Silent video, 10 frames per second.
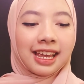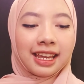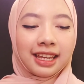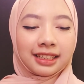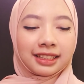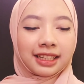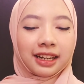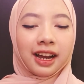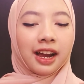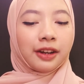It's a
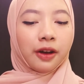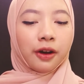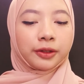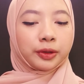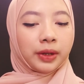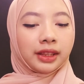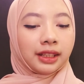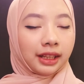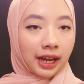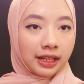kind of sweet
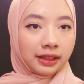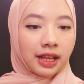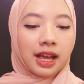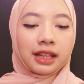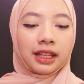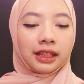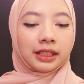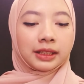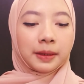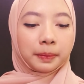delight that is
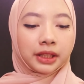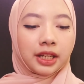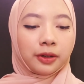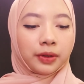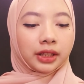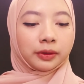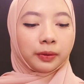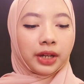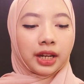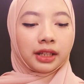simply grilled
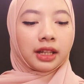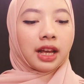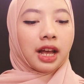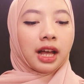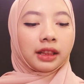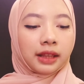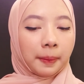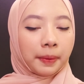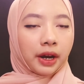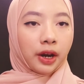with
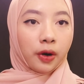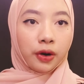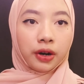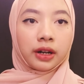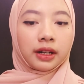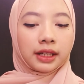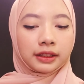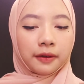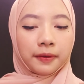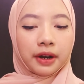tape or
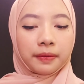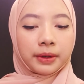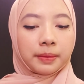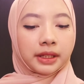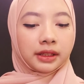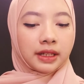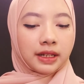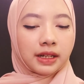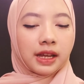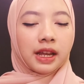cassava
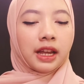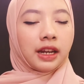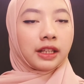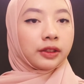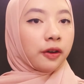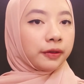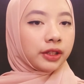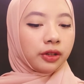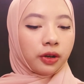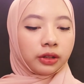fermented. It is
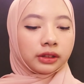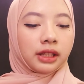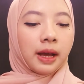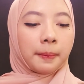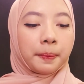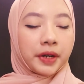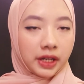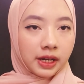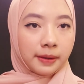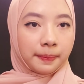often called
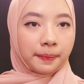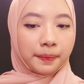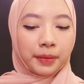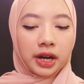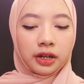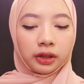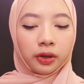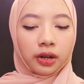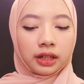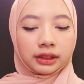bayam. By the
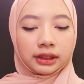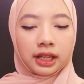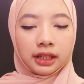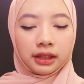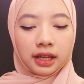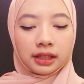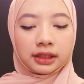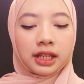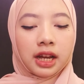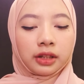locals, it
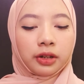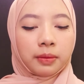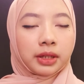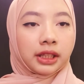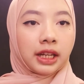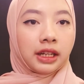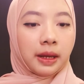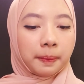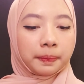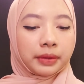is normally
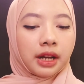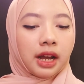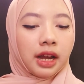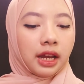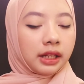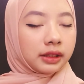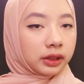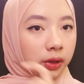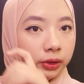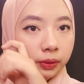dipped in
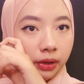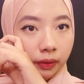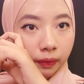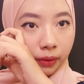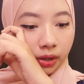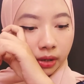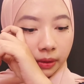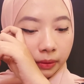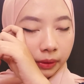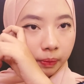sauce
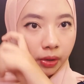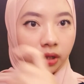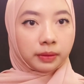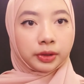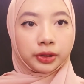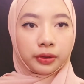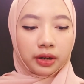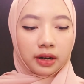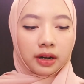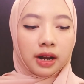with palm
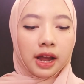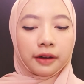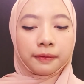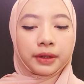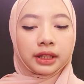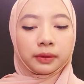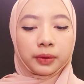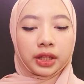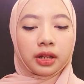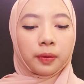sugar and filled
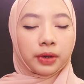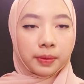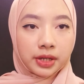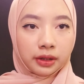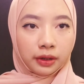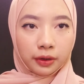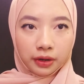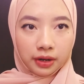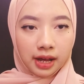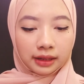with rubbed
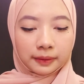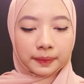coconut.